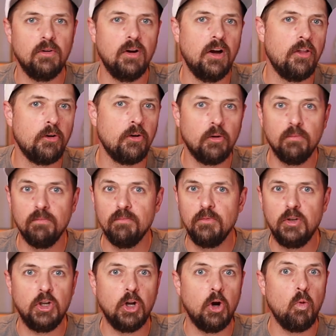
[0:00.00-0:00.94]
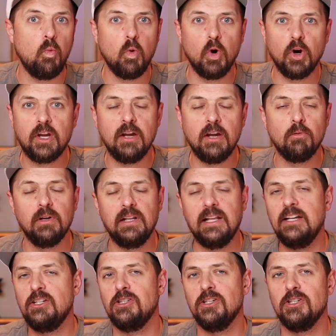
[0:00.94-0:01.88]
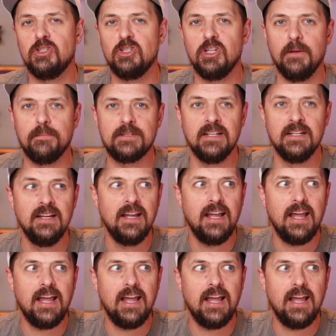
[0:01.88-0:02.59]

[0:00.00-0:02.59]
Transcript: other, working relationships.